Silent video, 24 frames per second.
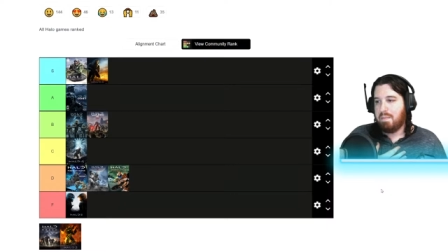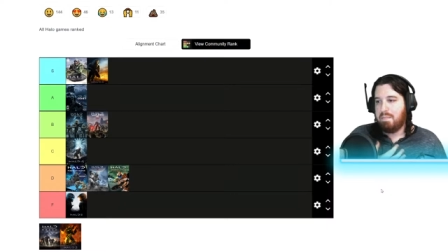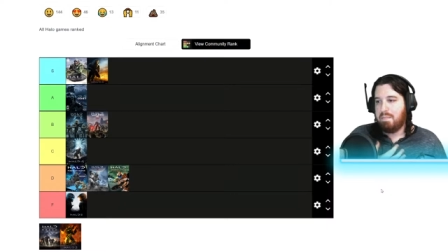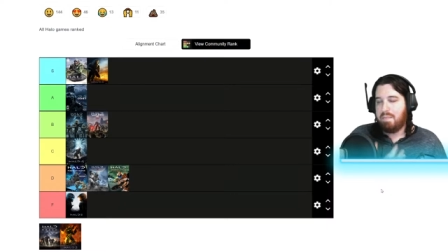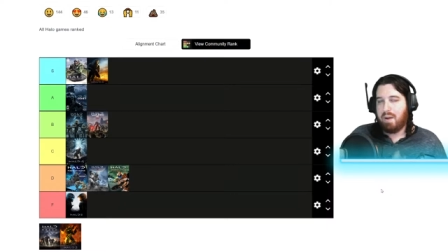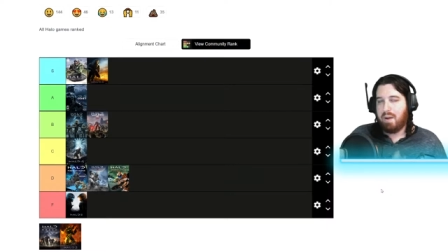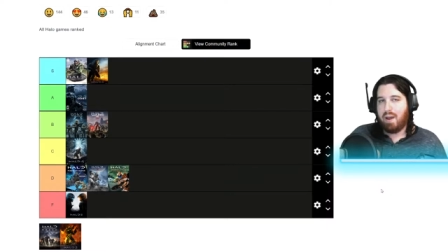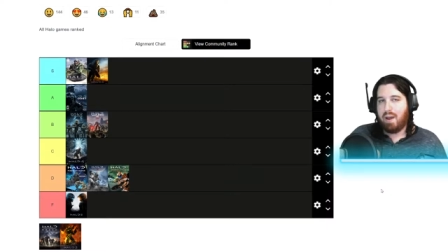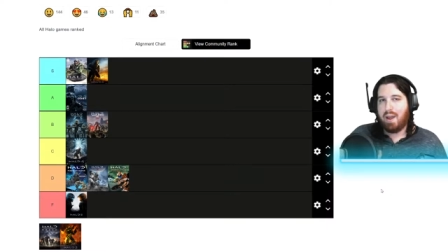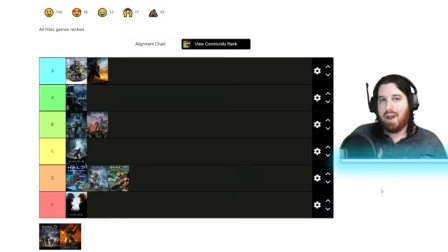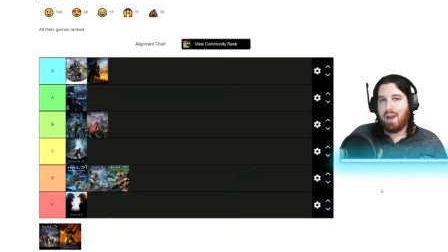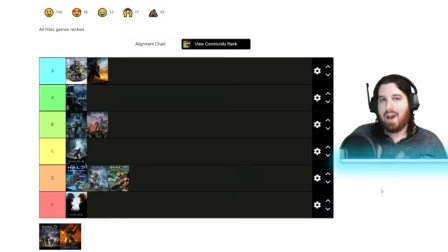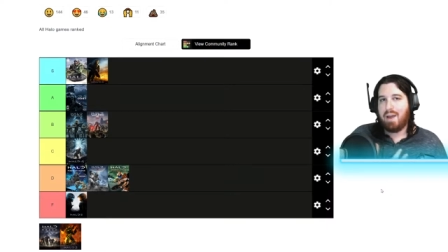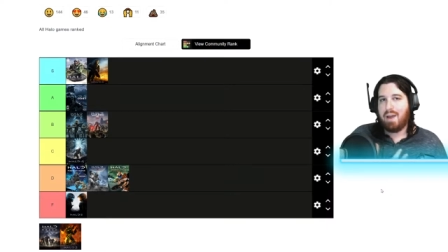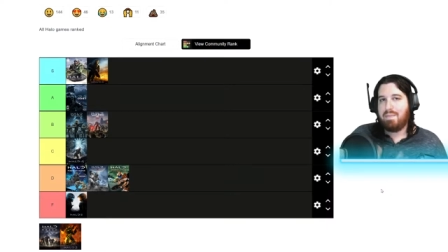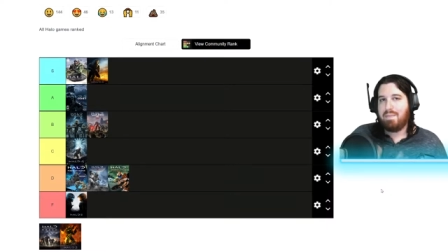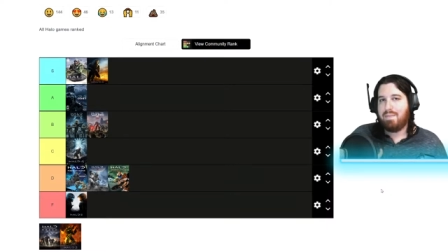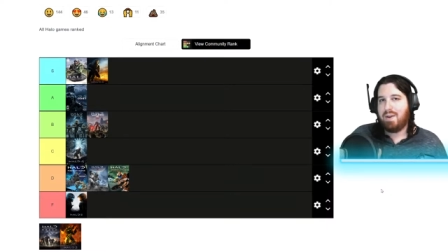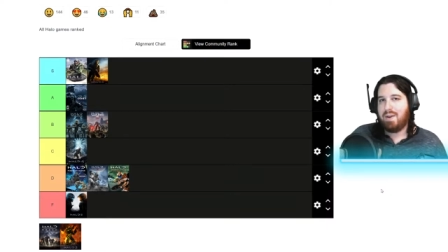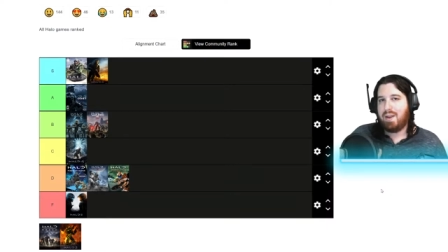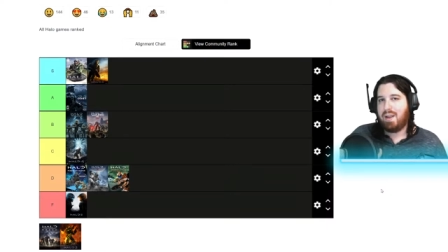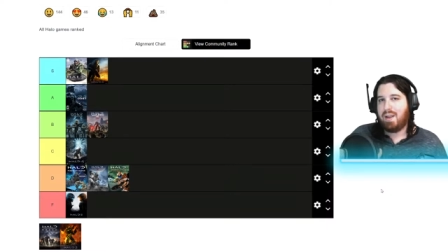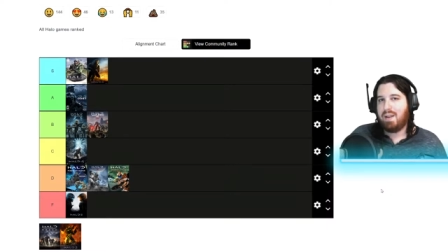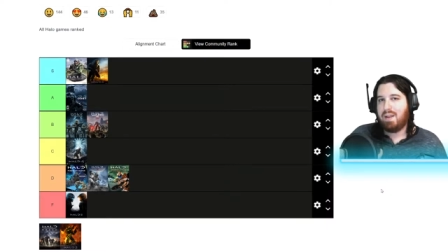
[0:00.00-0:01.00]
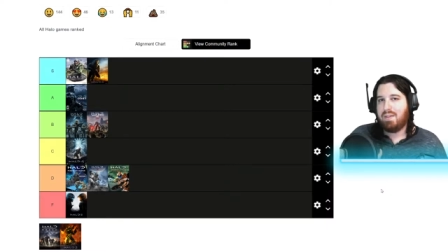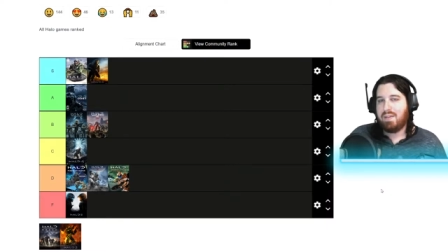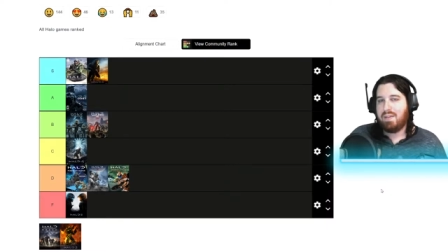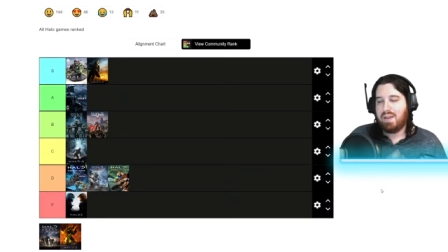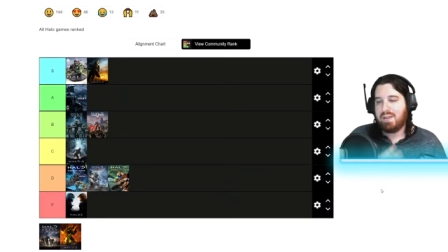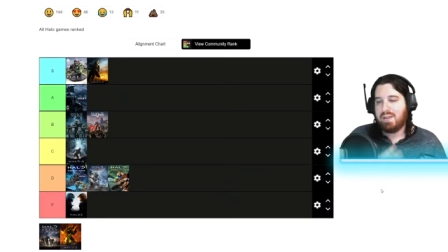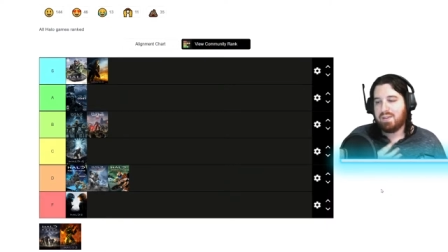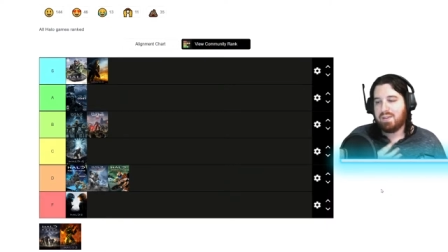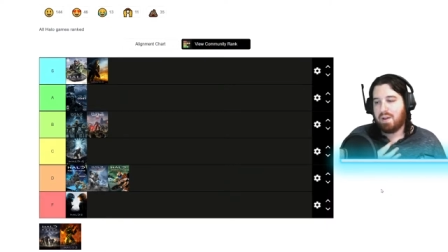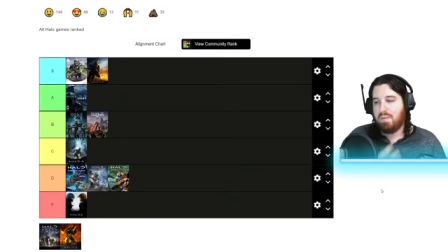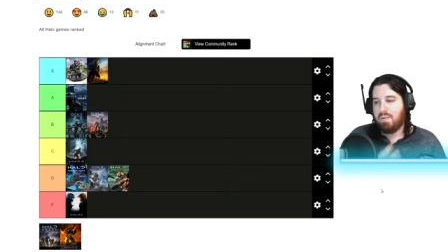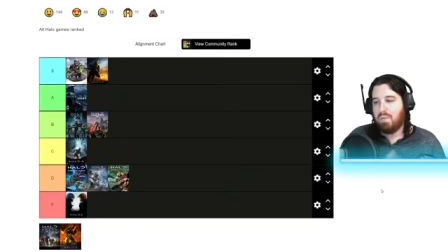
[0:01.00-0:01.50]
but I'm ranking
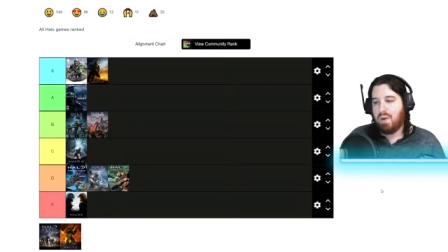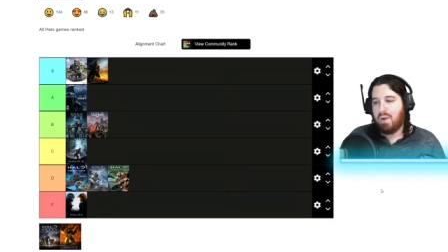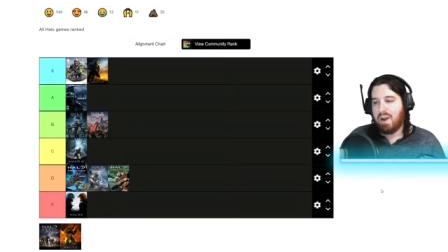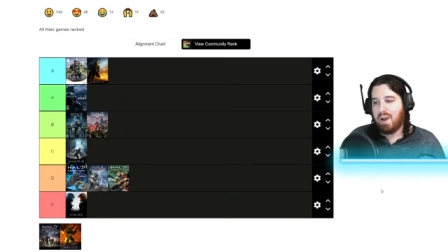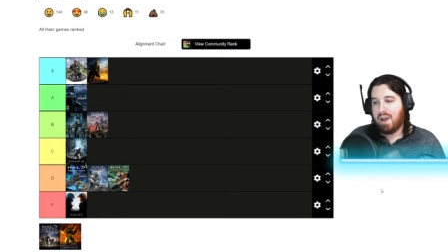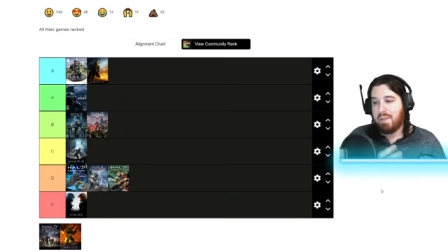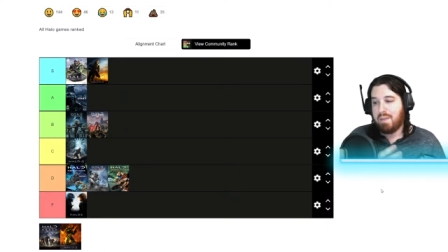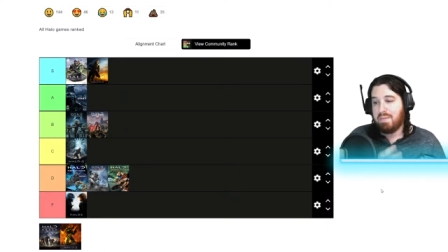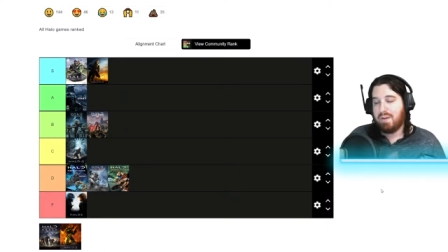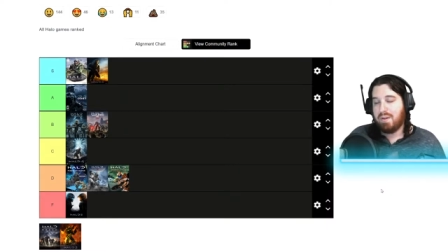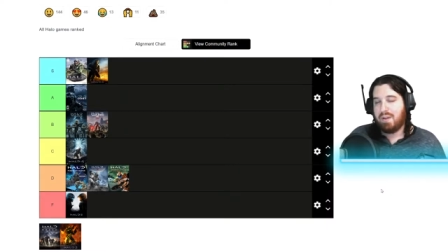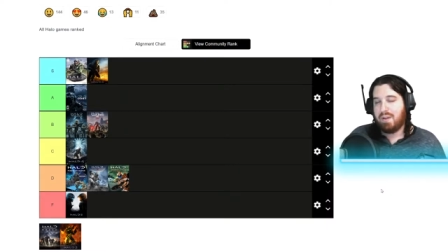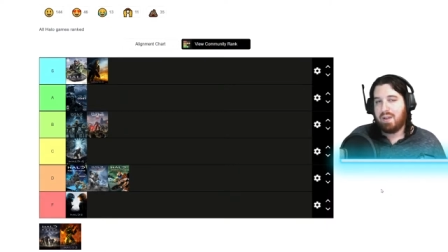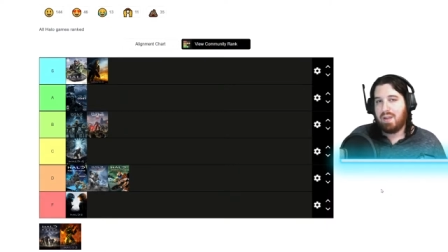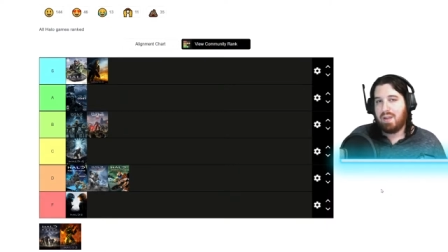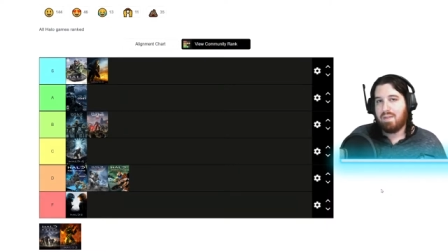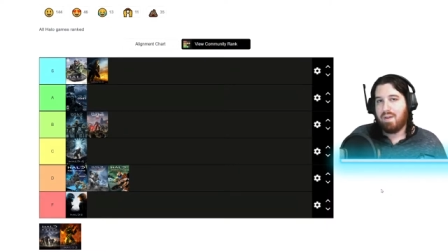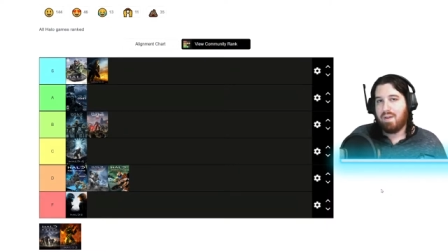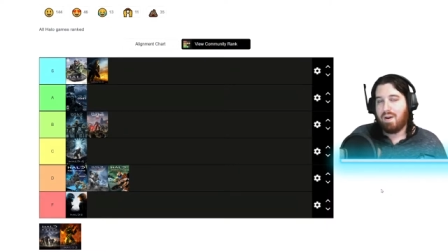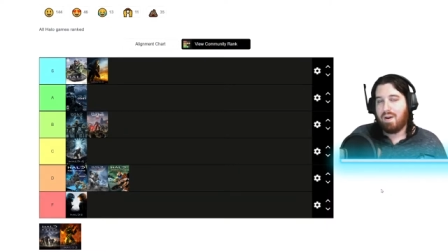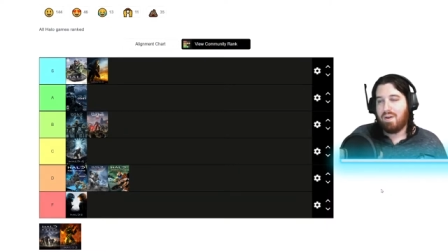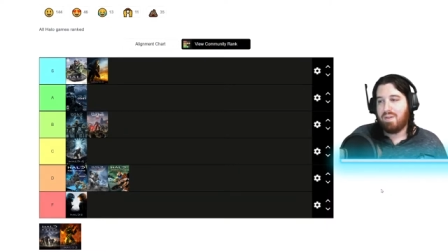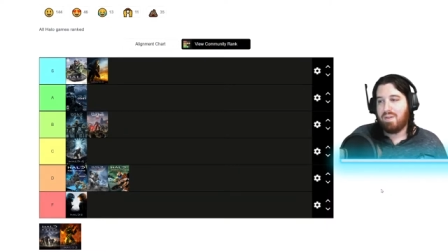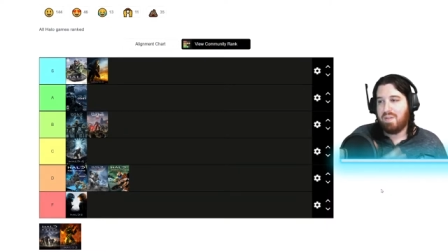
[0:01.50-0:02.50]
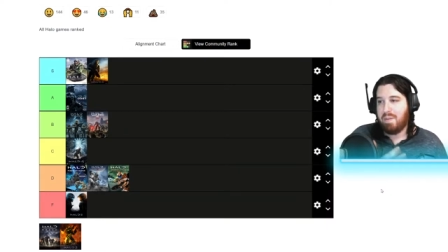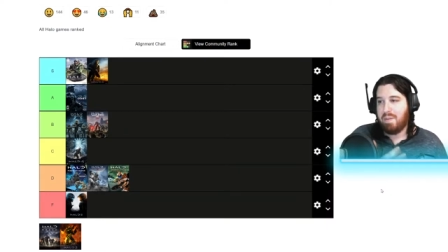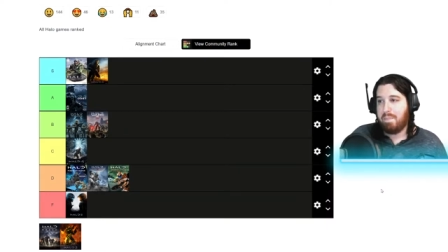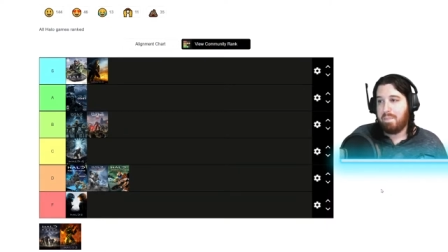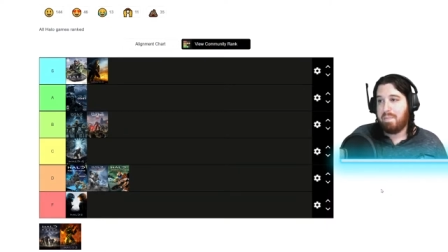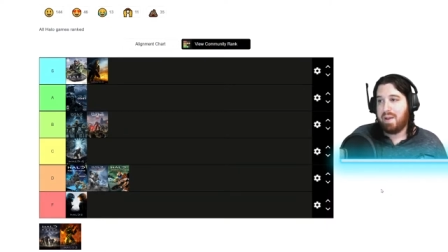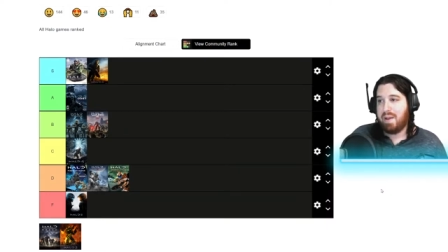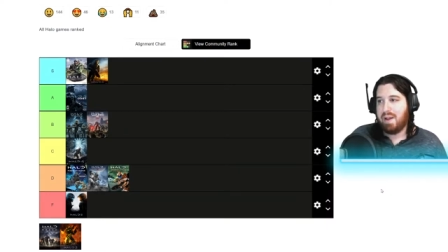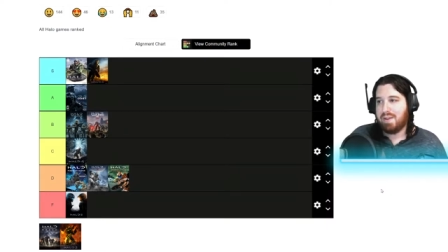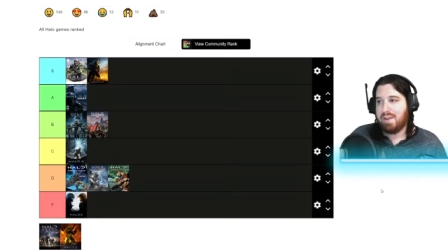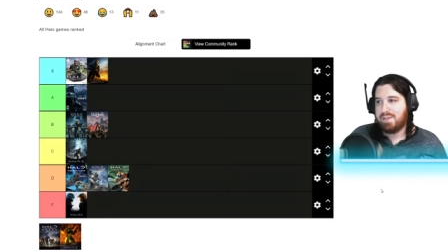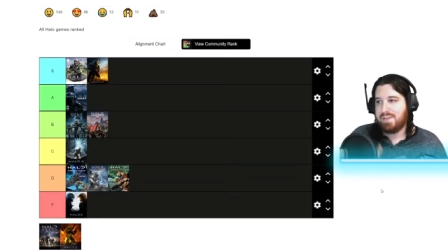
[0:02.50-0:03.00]
these on what I believe are the
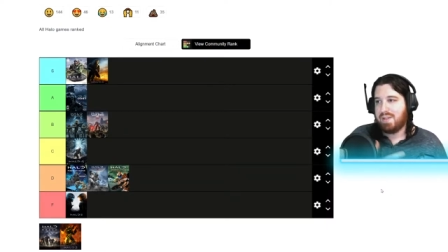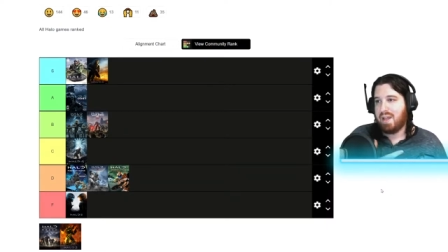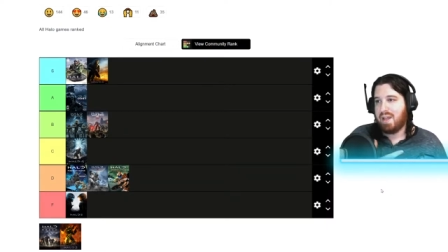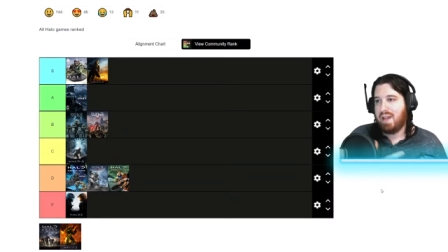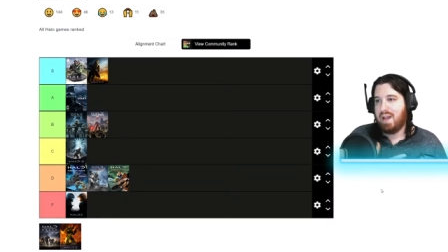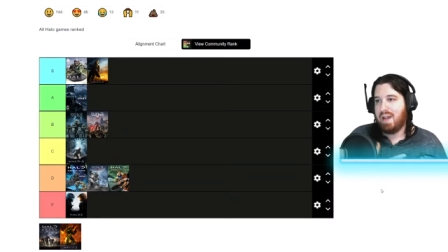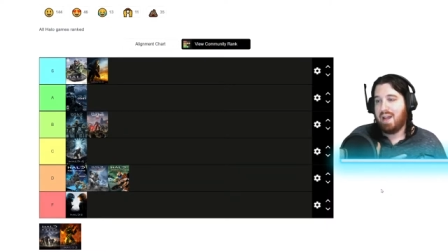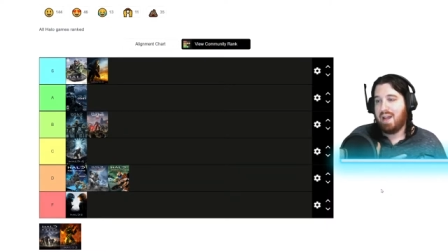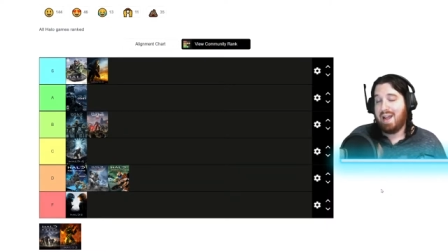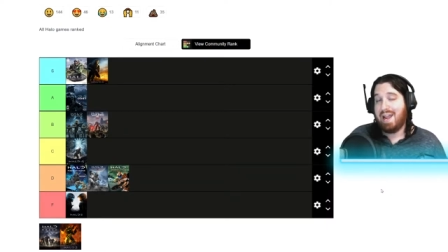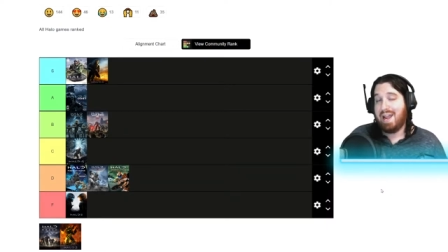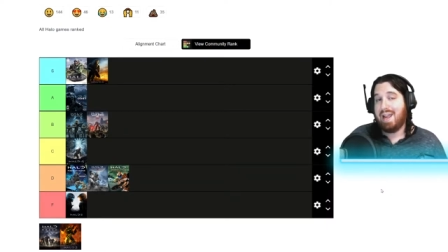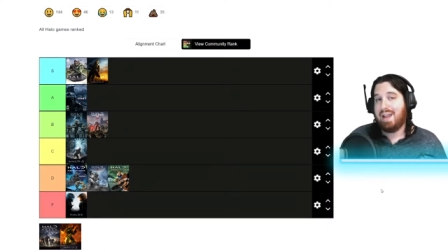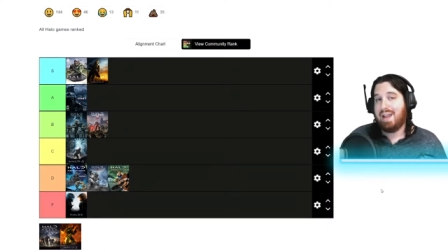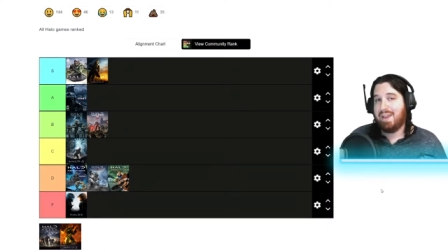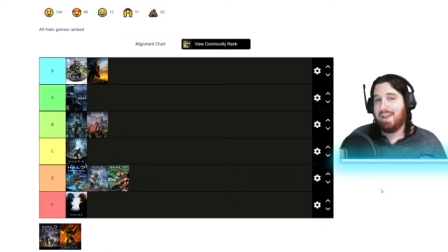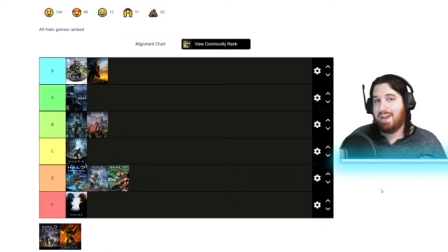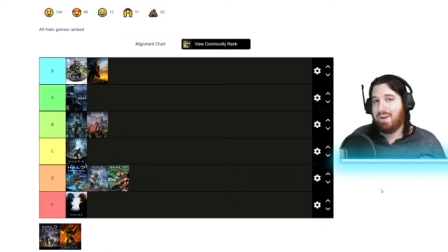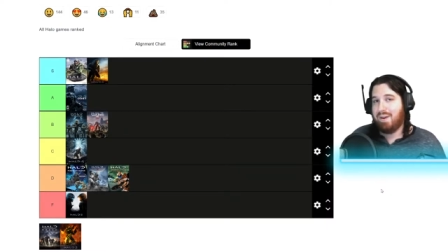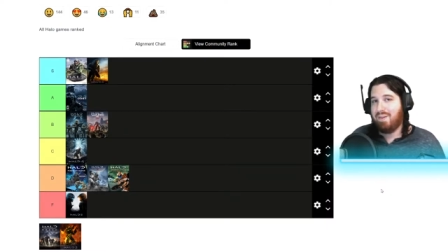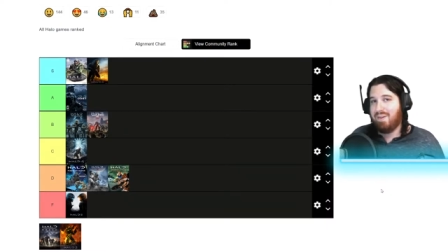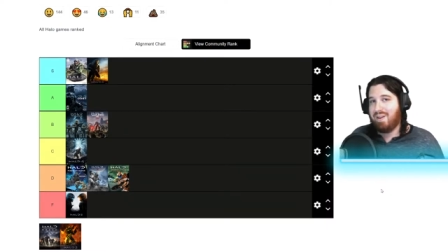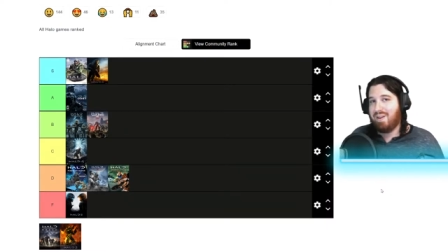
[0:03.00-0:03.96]
best Halo